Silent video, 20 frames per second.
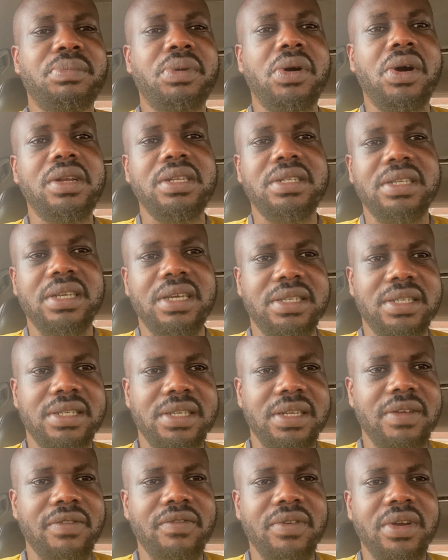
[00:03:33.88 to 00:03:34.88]
politics.
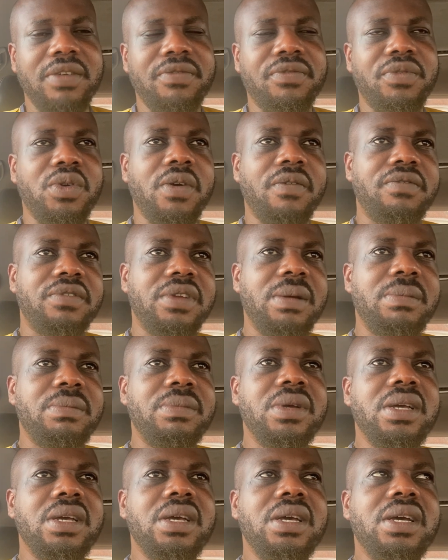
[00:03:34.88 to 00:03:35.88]
Very few of
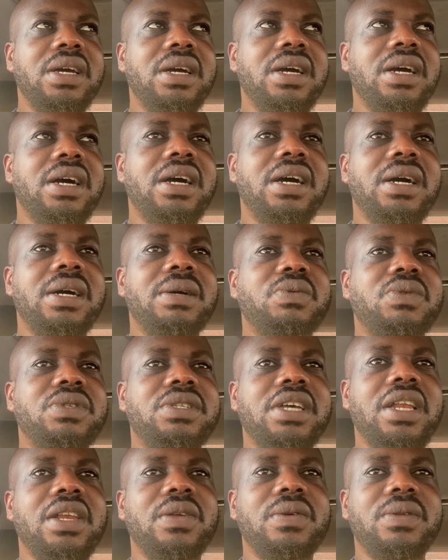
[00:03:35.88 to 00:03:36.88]
them will
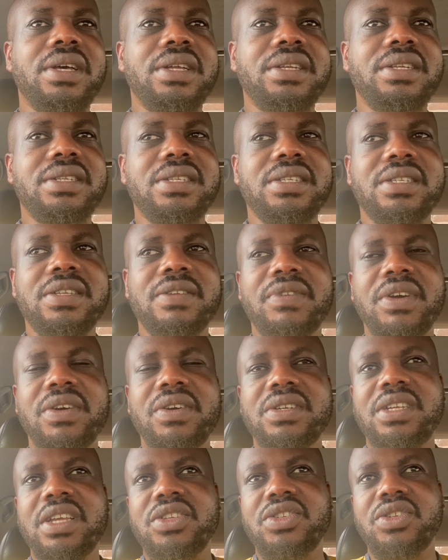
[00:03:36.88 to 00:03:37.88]
tell you that it is a
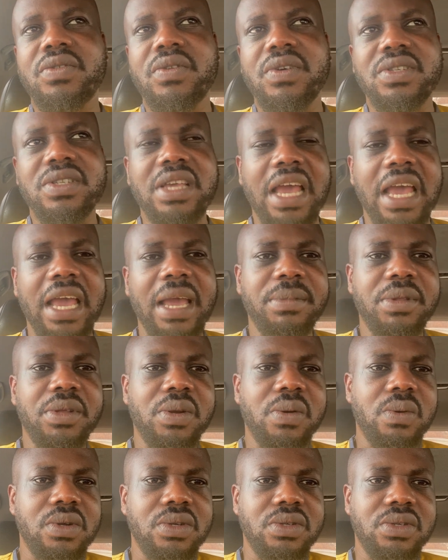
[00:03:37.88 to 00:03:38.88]
very dangerous game. They
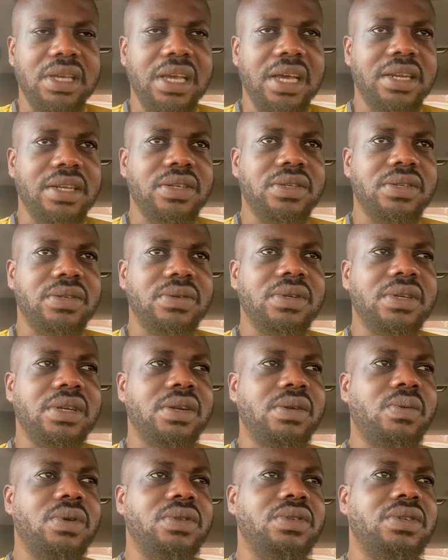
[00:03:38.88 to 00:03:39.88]
don't want to get into. They
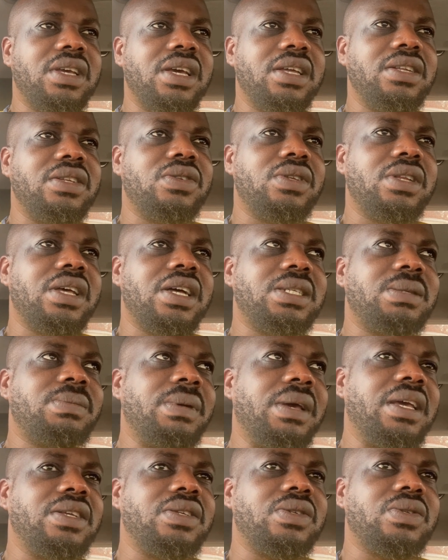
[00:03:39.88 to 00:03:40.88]
don't want to get into that
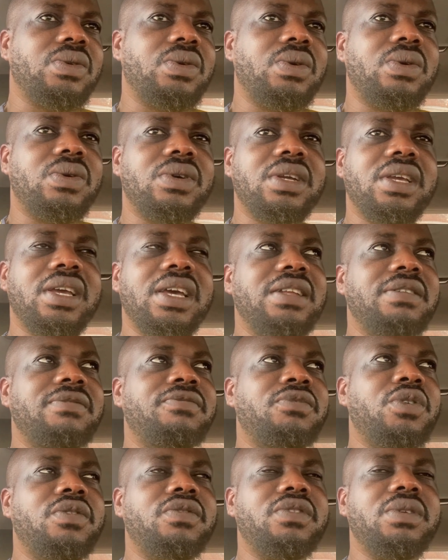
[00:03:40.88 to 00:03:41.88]
space or get
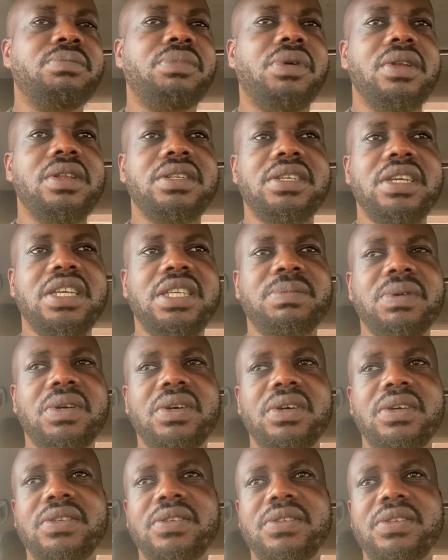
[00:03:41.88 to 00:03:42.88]
involved in politics
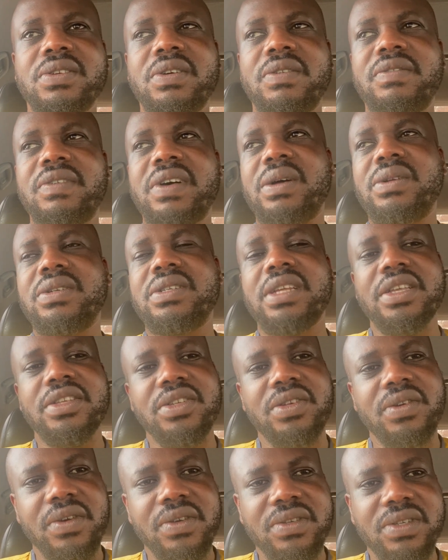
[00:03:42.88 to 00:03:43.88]
because of how
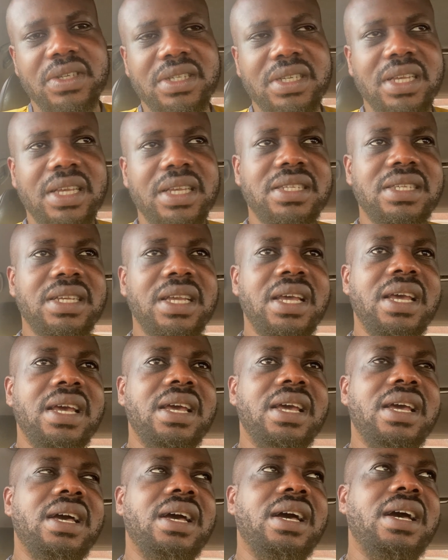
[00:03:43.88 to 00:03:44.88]
dangerous it is,
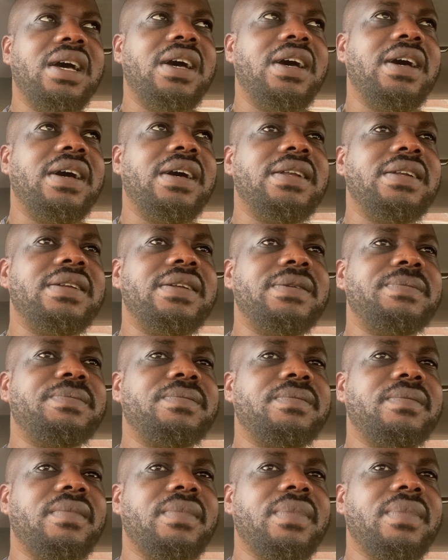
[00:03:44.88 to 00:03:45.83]
and